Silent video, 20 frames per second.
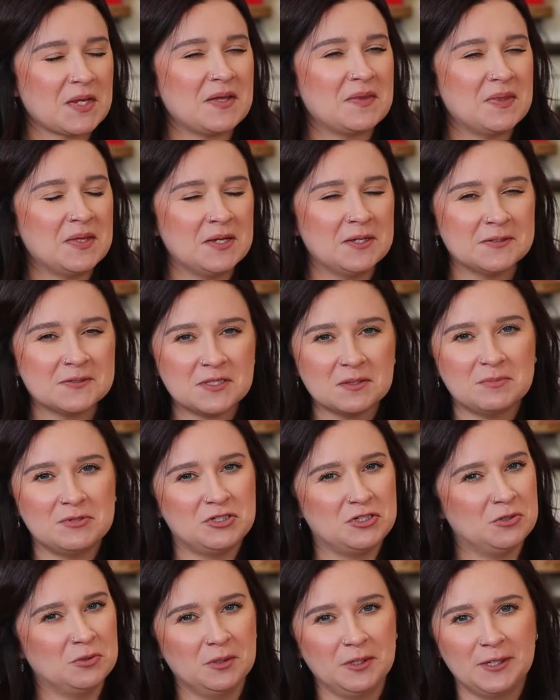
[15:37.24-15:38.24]
I think it's the
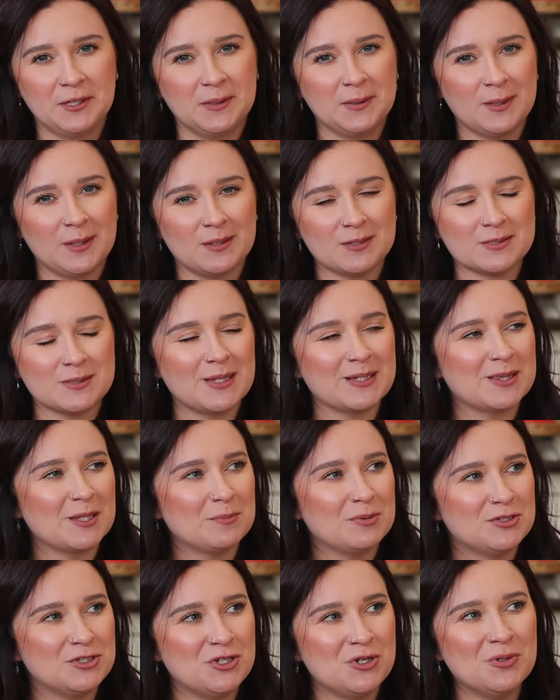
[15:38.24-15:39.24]
patchouli in this. Like the
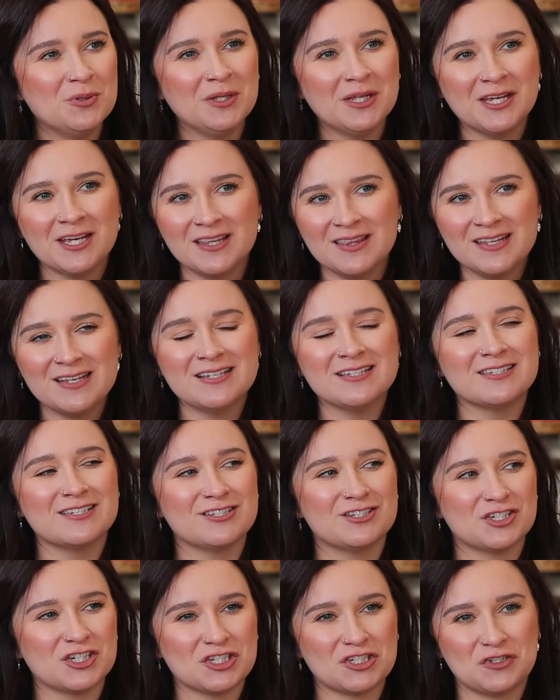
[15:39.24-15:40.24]
patchouli in this
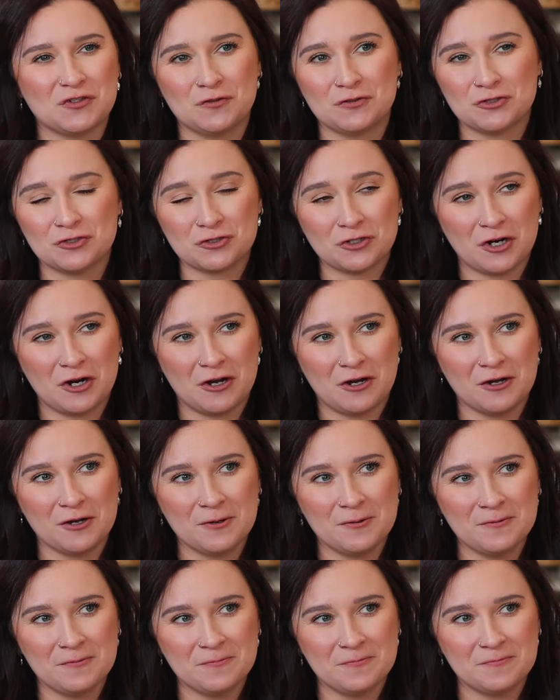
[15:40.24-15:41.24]
is just too
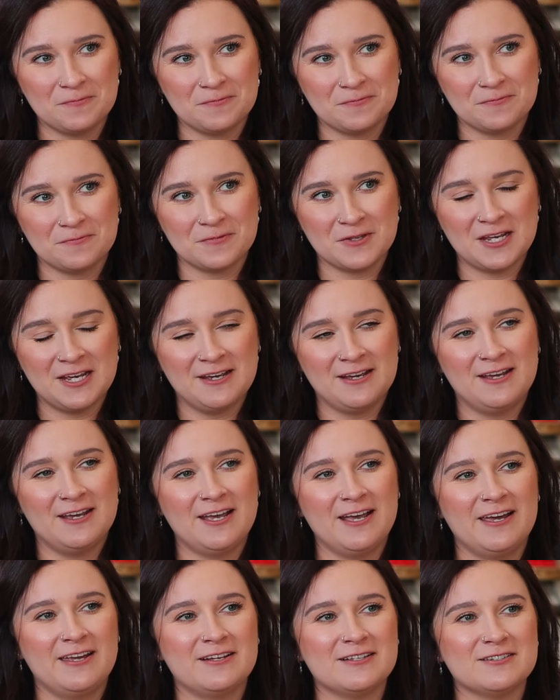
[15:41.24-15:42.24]
strong.
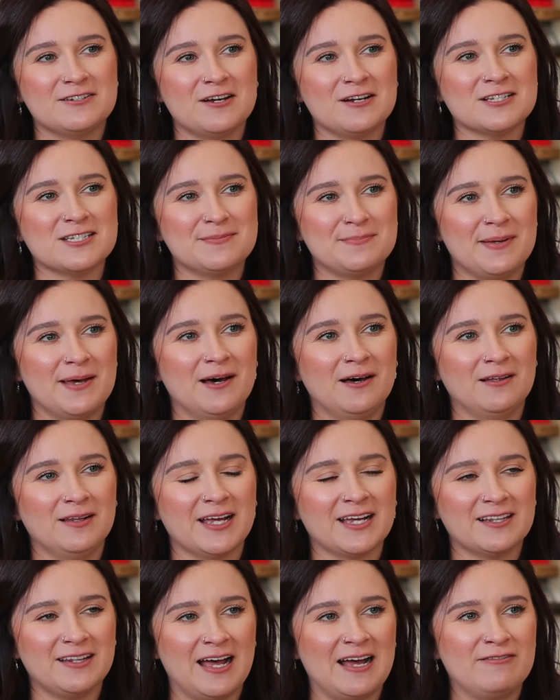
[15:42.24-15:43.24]
It does not smell
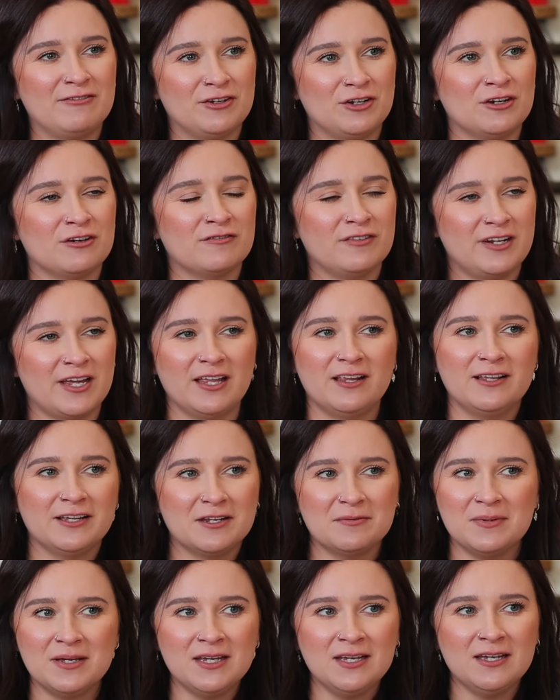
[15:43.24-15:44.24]
like lavender vanilla
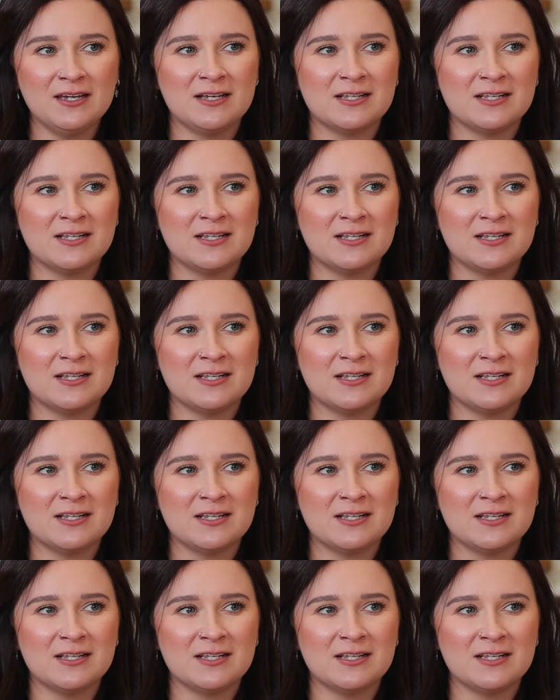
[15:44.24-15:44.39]
to me.